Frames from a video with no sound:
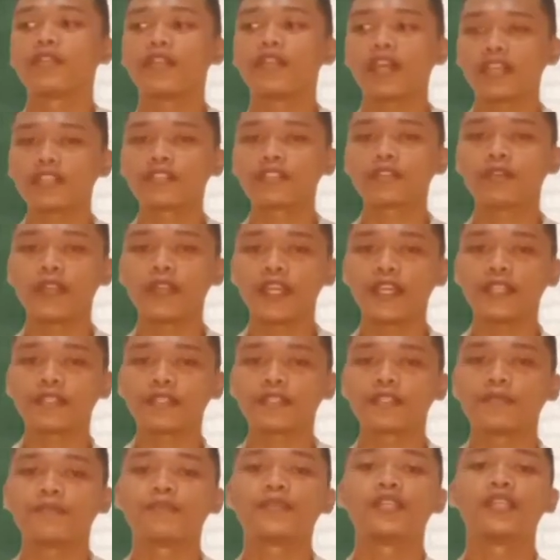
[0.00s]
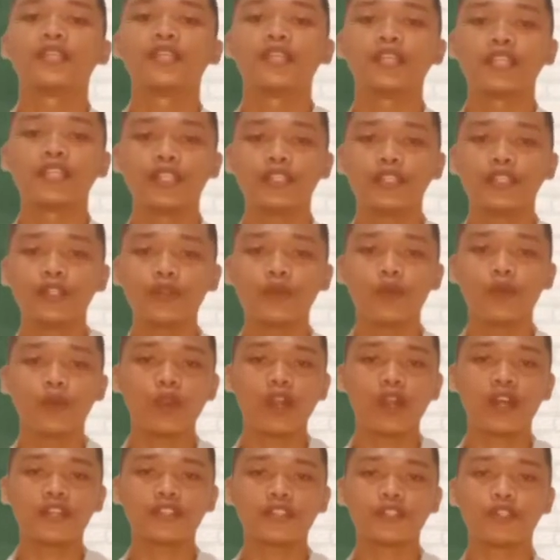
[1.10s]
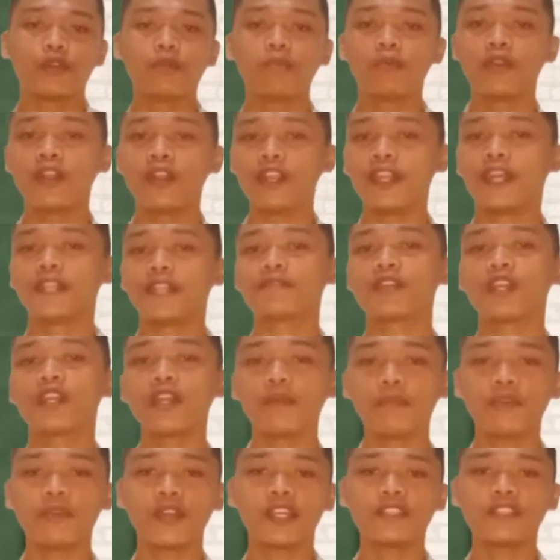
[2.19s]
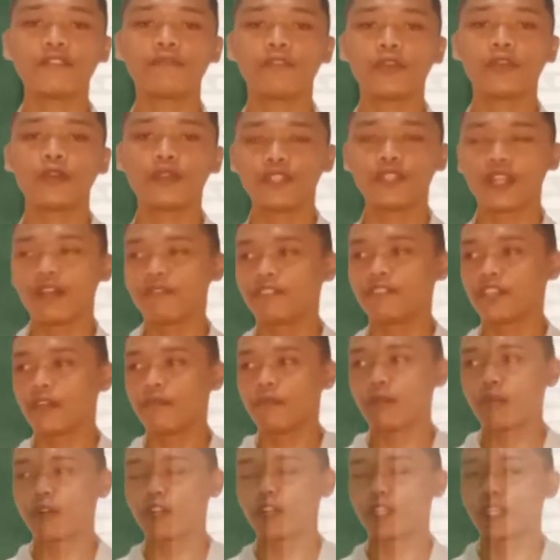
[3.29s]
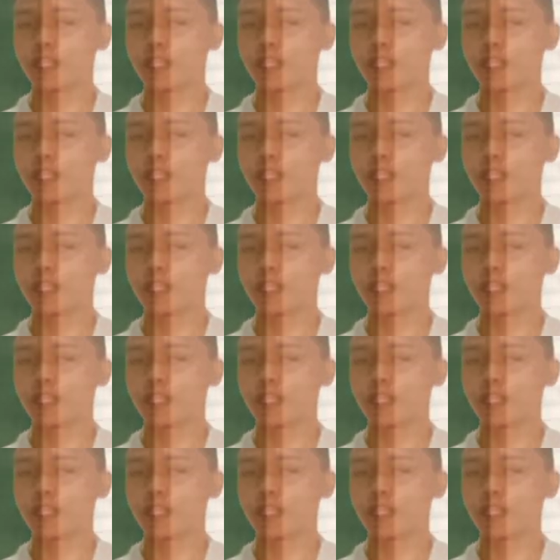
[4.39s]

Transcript: That's correct. You all are so brilliant. Clap your hands for yourselves, everybody.